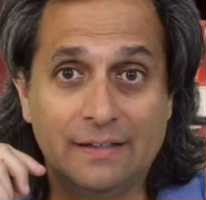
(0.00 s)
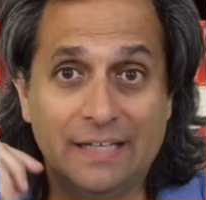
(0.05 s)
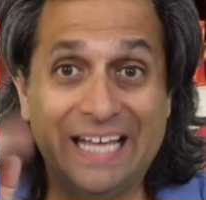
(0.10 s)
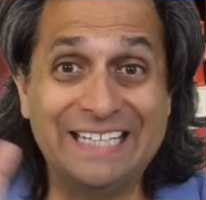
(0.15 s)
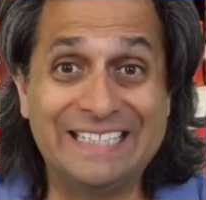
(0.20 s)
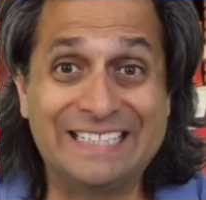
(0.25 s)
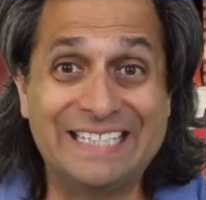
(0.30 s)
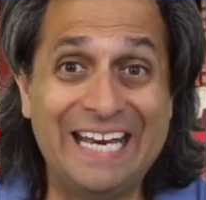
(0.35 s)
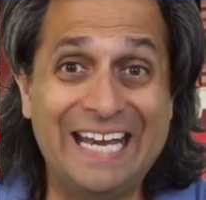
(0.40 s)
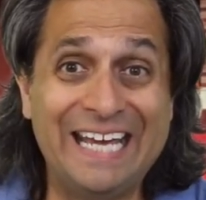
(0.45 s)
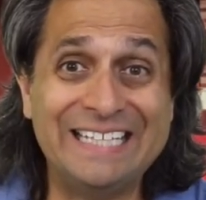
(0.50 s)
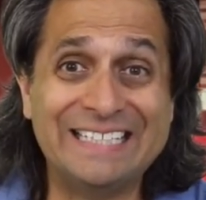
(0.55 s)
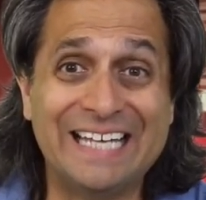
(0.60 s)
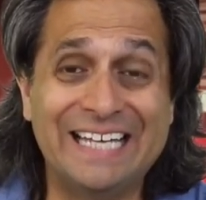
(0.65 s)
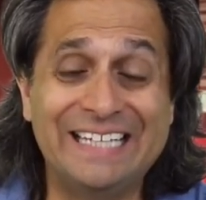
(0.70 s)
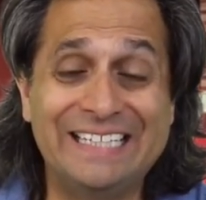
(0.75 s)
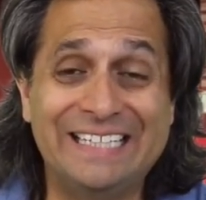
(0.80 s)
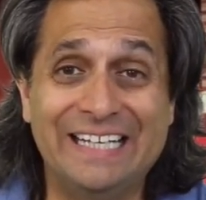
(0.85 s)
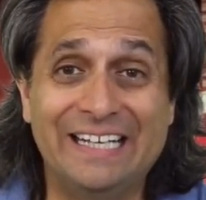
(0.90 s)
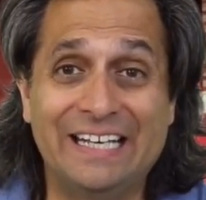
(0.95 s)
In today's
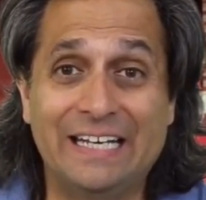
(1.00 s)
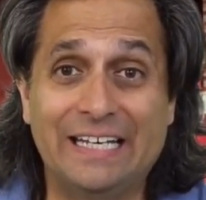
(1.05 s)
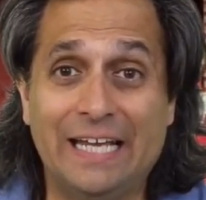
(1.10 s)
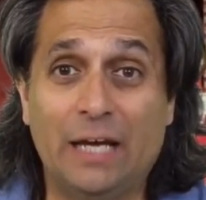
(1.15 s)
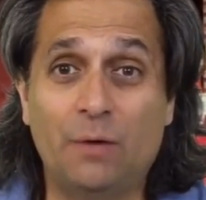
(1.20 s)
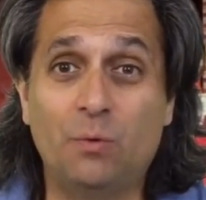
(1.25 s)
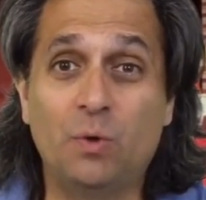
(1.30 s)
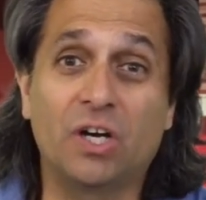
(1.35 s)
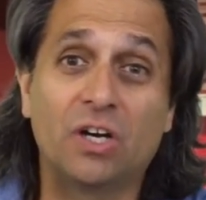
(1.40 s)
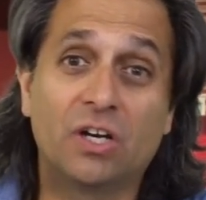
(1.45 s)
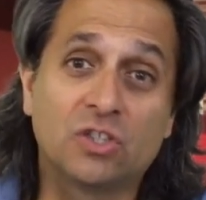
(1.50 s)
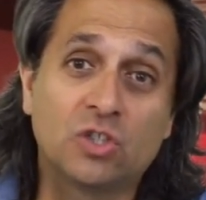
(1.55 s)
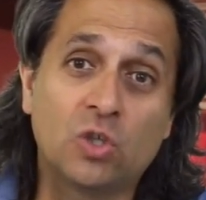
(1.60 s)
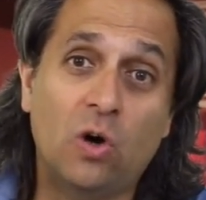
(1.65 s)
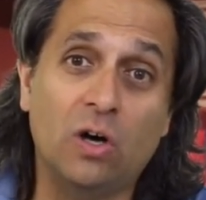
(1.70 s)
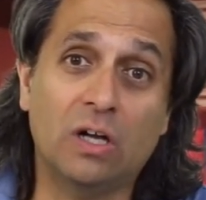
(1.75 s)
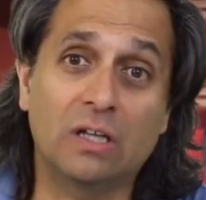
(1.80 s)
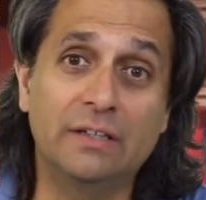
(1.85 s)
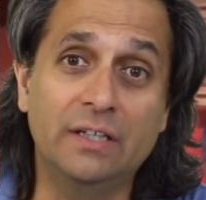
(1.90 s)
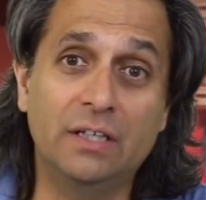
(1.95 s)
idea today, we're going to
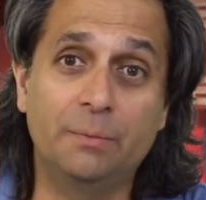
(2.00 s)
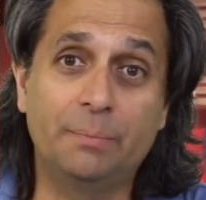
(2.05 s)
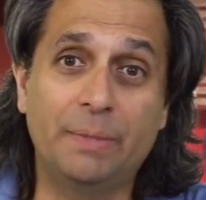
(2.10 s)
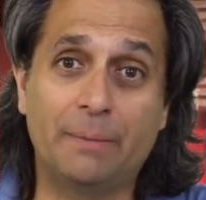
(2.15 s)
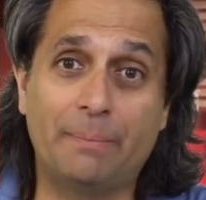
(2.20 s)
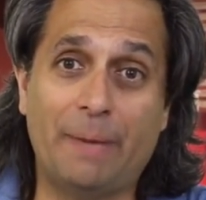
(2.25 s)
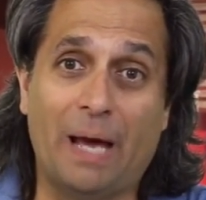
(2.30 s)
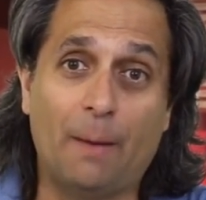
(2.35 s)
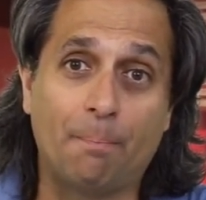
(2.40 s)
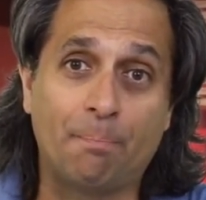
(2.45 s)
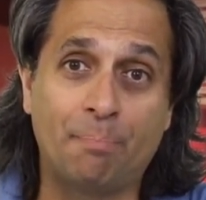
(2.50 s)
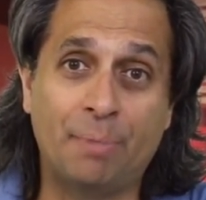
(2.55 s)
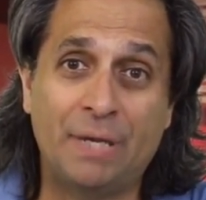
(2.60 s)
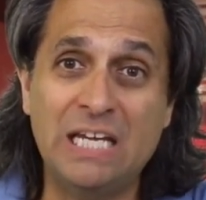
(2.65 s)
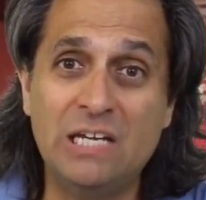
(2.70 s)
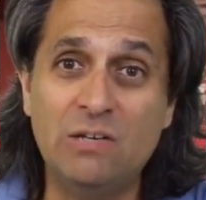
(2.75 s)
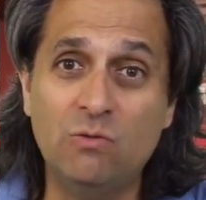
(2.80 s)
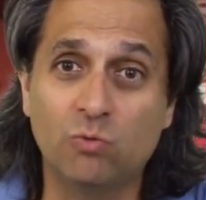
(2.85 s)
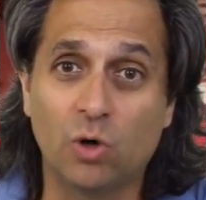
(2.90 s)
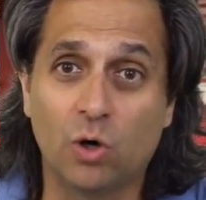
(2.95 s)
talk a little bit about
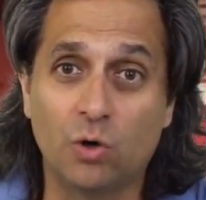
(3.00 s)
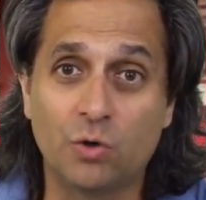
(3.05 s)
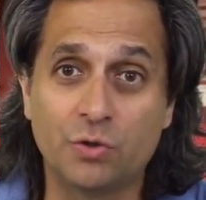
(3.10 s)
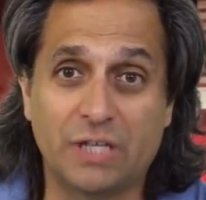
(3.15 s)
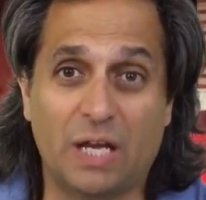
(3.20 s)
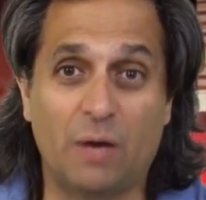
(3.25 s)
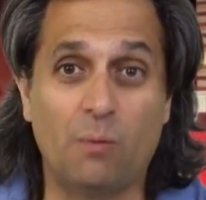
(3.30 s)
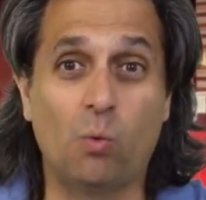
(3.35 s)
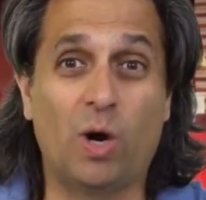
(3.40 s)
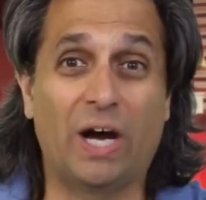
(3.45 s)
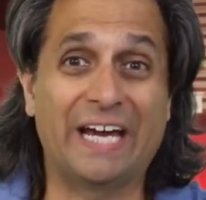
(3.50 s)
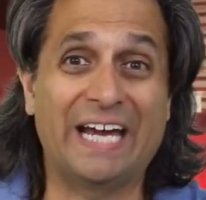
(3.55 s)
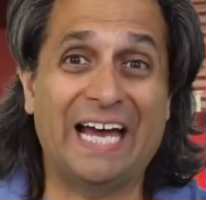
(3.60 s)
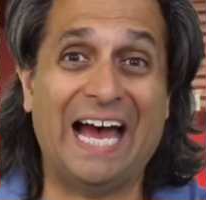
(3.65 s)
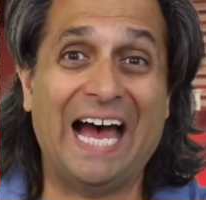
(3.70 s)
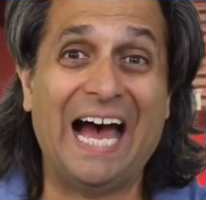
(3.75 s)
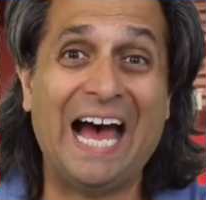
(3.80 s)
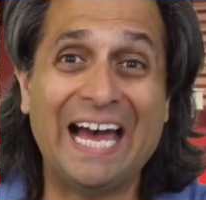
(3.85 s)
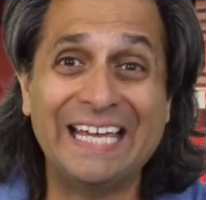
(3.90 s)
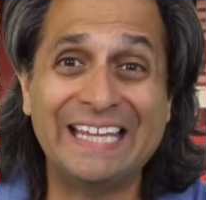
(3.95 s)
Pete Rose and why
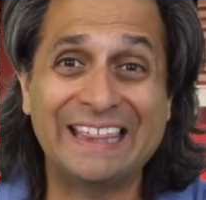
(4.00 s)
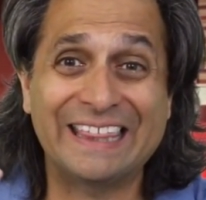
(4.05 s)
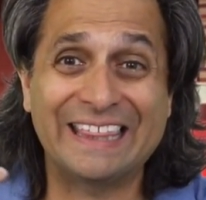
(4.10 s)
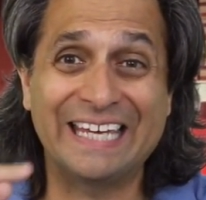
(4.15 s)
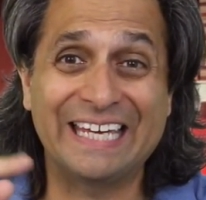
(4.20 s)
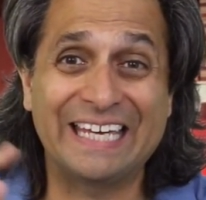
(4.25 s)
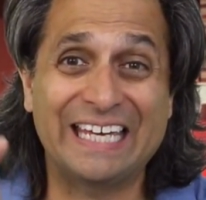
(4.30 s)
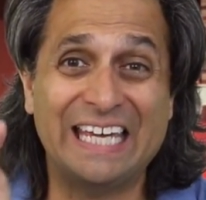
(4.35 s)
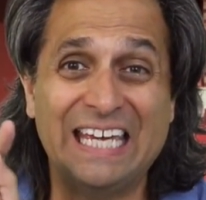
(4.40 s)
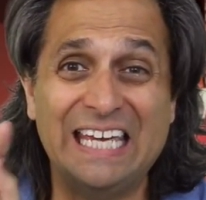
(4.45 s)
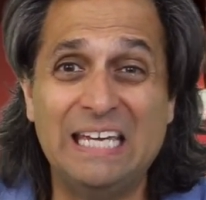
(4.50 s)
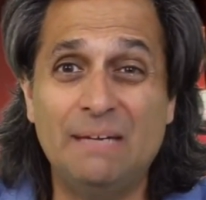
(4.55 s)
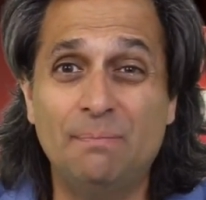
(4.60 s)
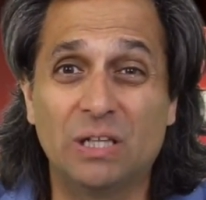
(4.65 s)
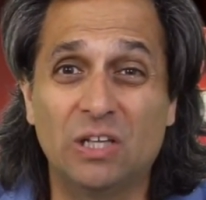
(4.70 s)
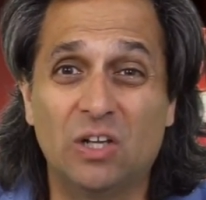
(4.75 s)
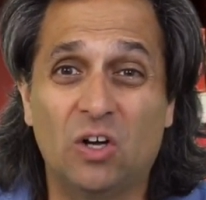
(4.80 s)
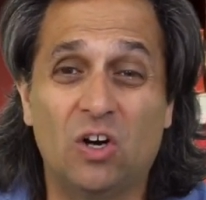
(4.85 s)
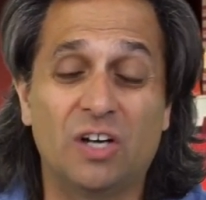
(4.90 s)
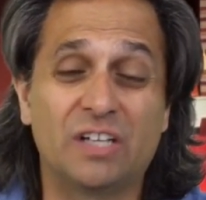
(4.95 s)
I think he
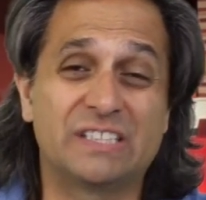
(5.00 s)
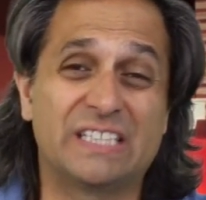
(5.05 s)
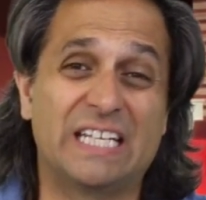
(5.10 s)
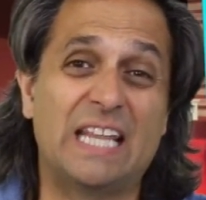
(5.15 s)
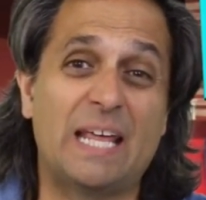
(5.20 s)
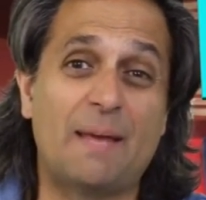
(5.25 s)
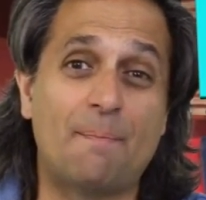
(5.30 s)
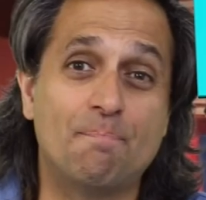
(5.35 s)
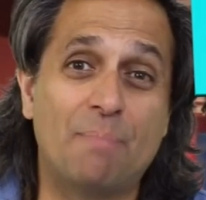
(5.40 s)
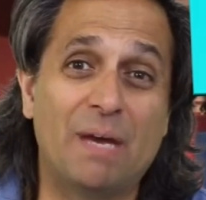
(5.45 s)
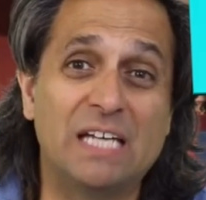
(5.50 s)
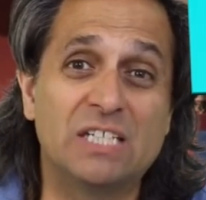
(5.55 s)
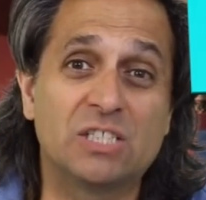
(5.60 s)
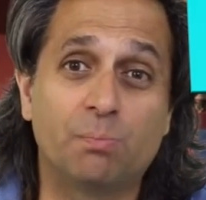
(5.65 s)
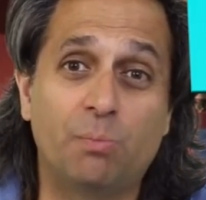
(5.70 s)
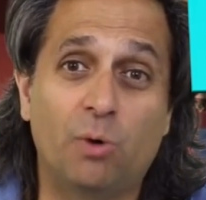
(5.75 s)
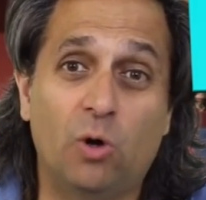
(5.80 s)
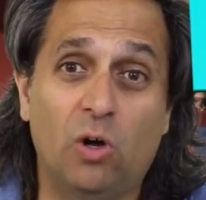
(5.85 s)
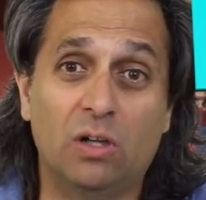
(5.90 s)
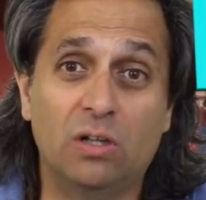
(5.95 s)
belongs in the
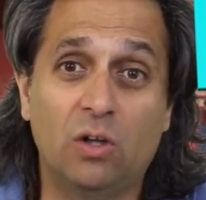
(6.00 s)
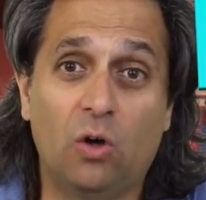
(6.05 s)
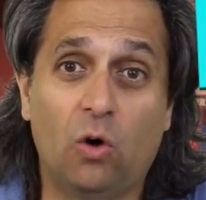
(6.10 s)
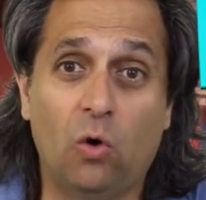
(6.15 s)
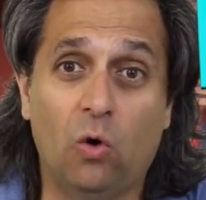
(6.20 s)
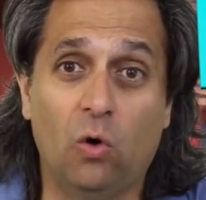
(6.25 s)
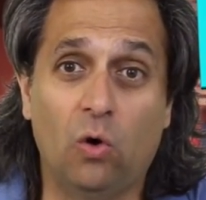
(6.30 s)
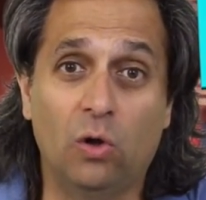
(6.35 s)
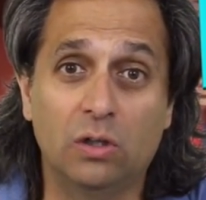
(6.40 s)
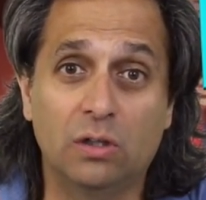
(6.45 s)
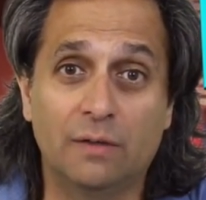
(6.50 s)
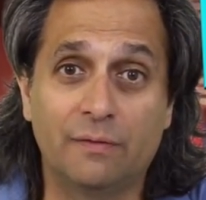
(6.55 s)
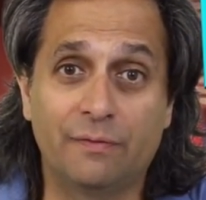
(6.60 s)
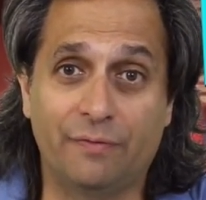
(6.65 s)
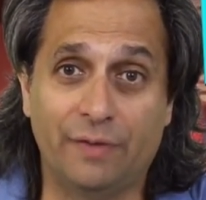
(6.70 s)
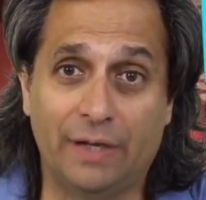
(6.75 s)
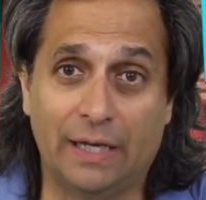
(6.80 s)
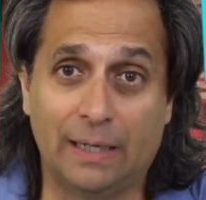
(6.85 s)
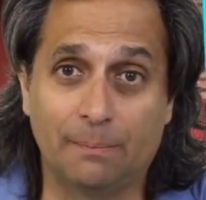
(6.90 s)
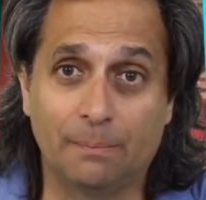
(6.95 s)
Baseball Hall of
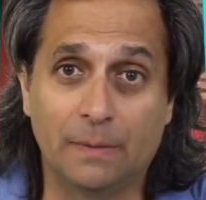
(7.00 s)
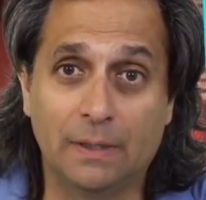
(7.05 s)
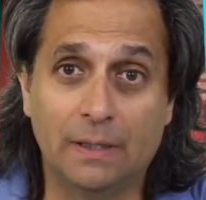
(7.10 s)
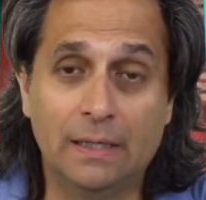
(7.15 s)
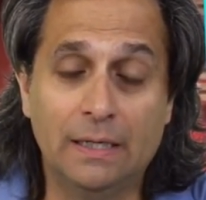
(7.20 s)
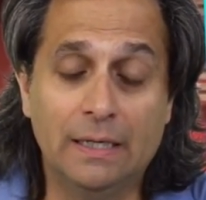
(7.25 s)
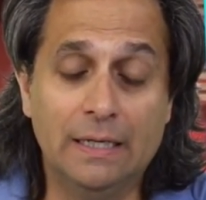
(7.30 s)
Fame.